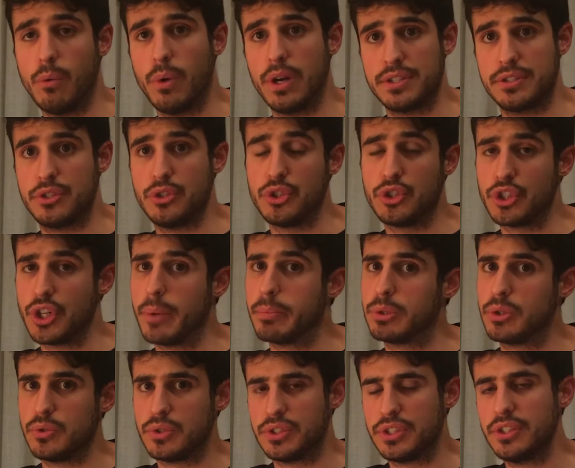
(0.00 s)
Once you
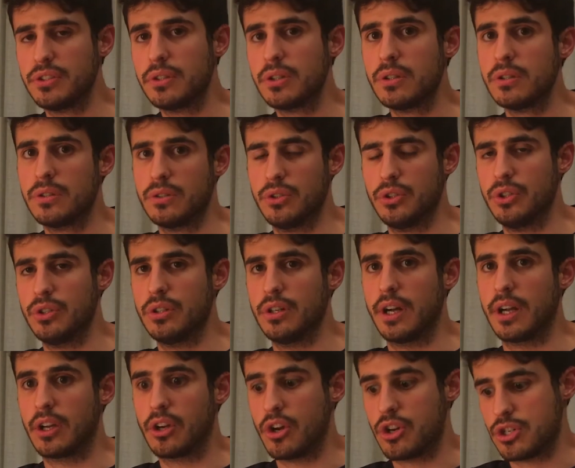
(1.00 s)
drop to 0,
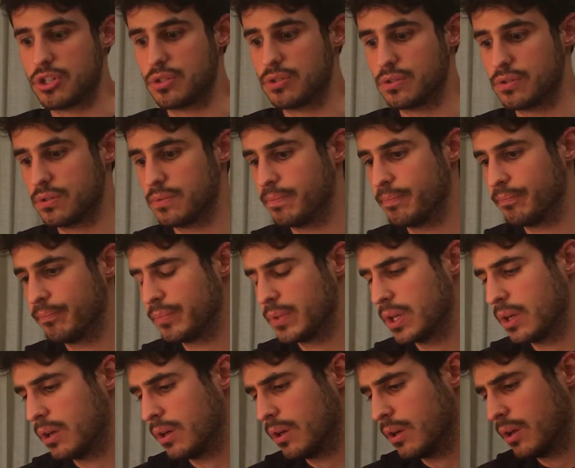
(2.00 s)
you're unconscious.
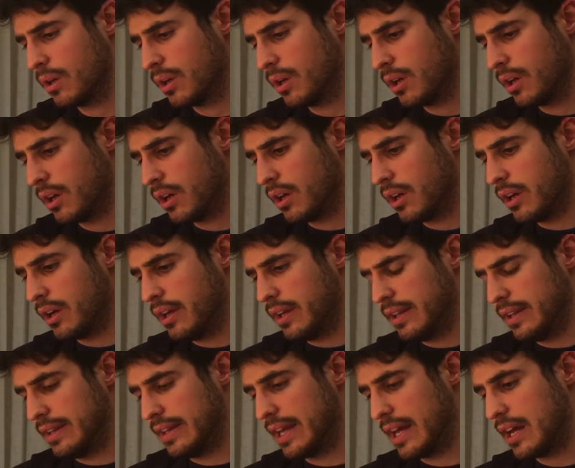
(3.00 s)

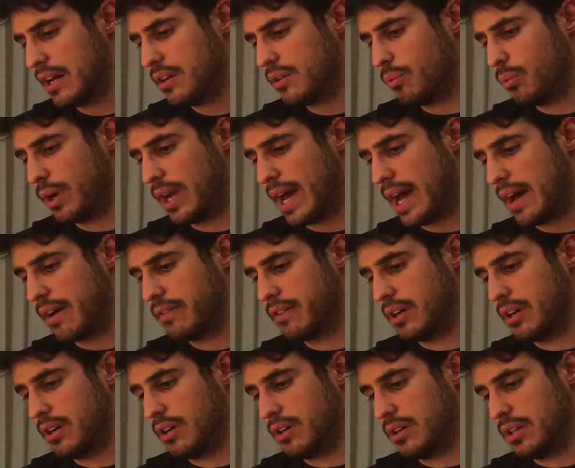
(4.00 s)
Then we
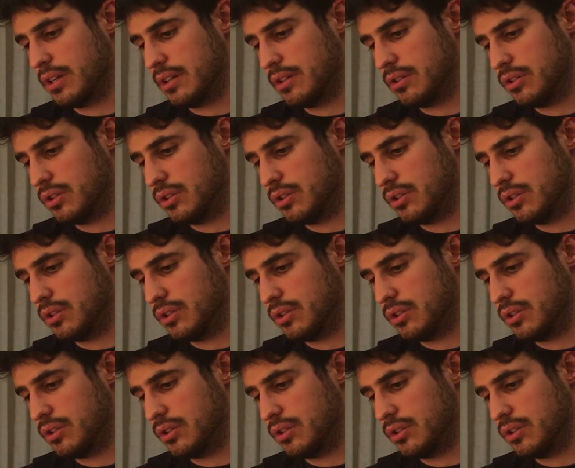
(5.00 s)
have